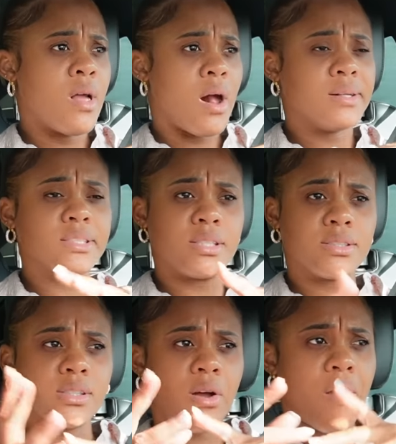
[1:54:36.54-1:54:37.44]
because
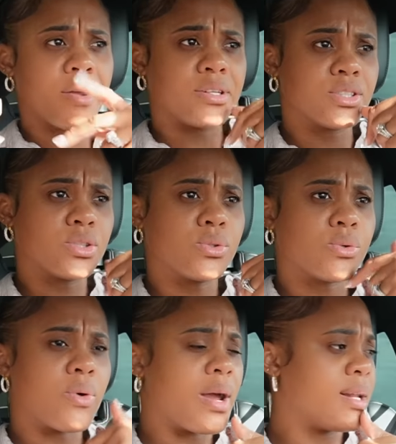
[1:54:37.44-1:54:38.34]
there's a hair
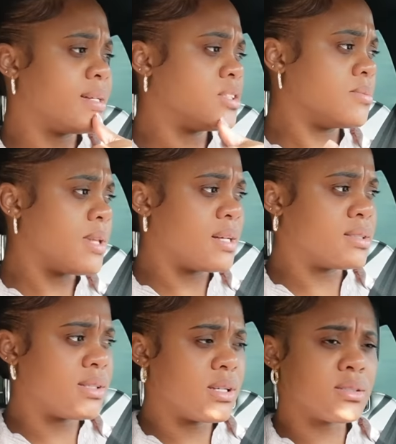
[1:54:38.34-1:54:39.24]
store right at
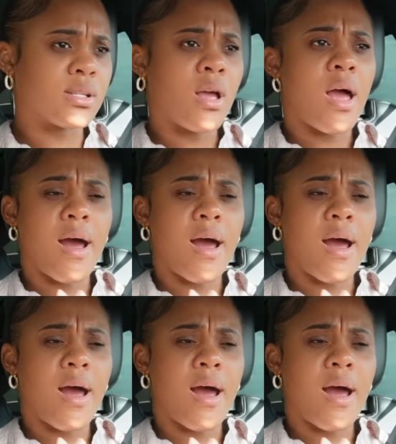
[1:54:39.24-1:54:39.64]
gymnastics